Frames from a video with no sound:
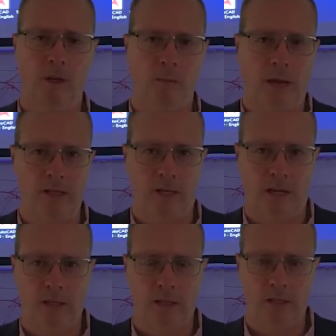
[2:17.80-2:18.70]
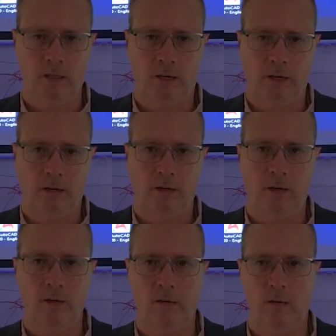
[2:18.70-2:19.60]
mask out the entire
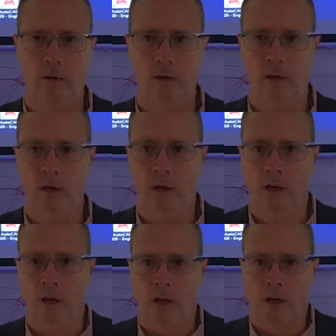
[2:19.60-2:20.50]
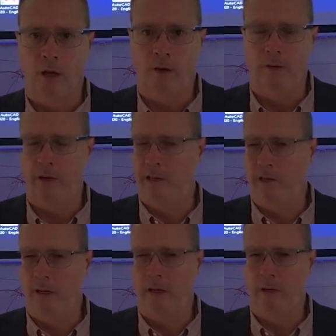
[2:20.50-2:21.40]
green screen. I've already
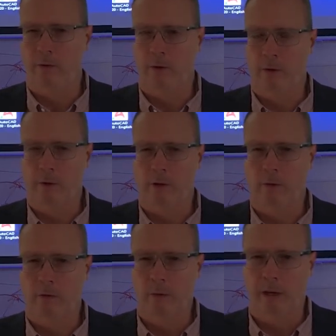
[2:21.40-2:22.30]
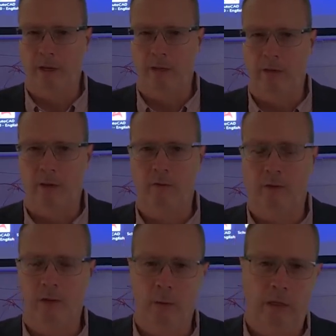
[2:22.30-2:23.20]
done a recording for my Design
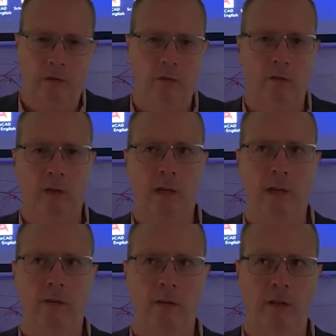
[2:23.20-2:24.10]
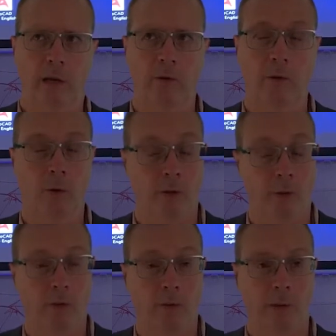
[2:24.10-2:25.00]
Fundamentals class. That
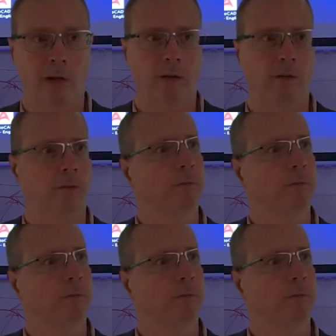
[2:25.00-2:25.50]
recording was about